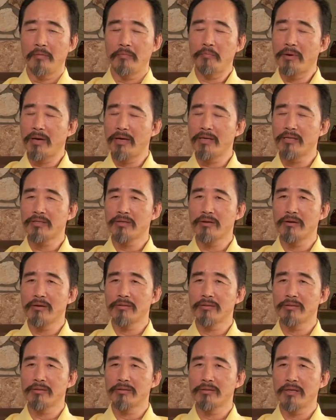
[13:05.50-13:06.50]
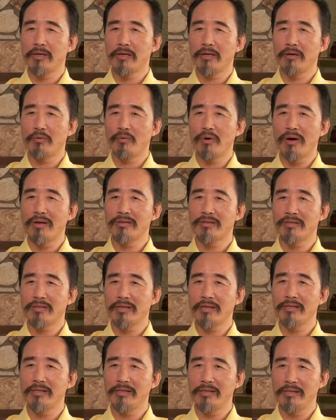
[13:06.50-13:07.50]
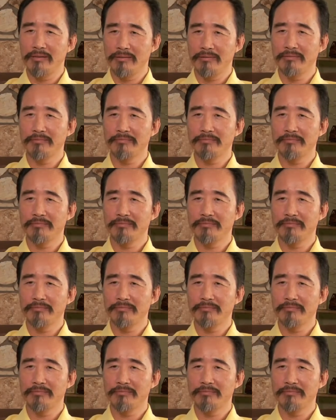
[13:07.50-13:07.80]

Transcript: based on one study,